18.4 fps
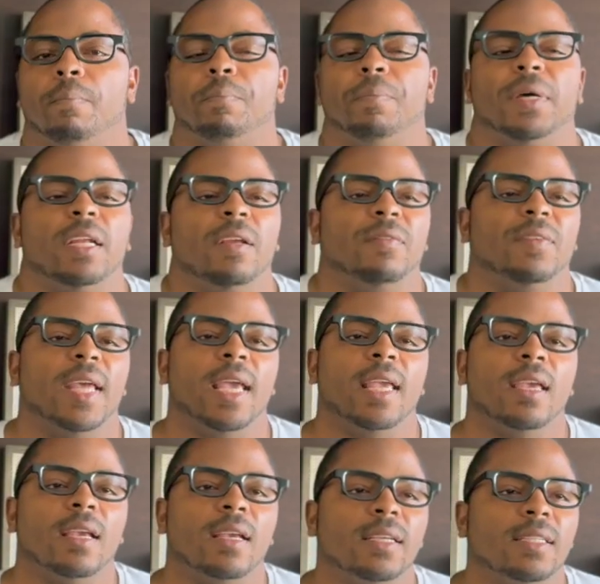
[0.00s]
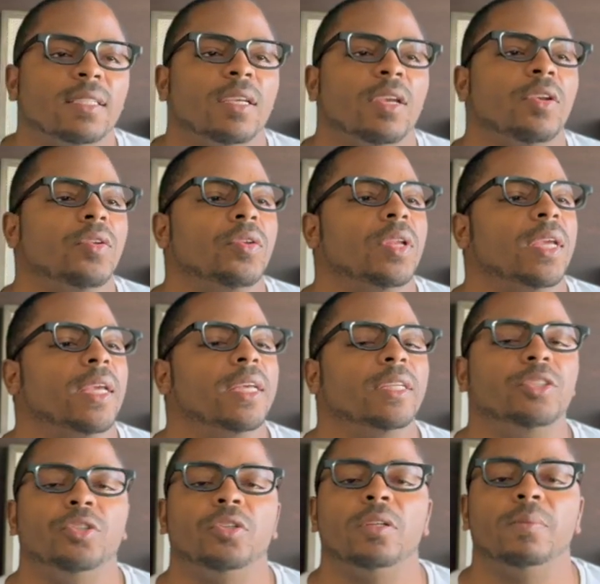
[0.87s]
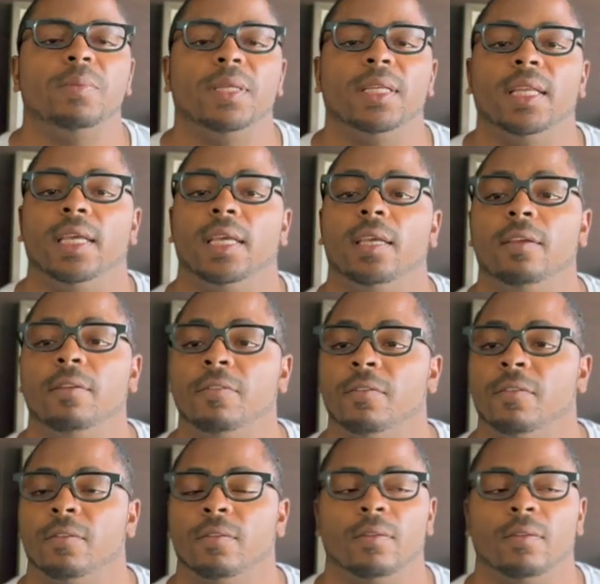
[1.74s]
But if they can continue to get you to believe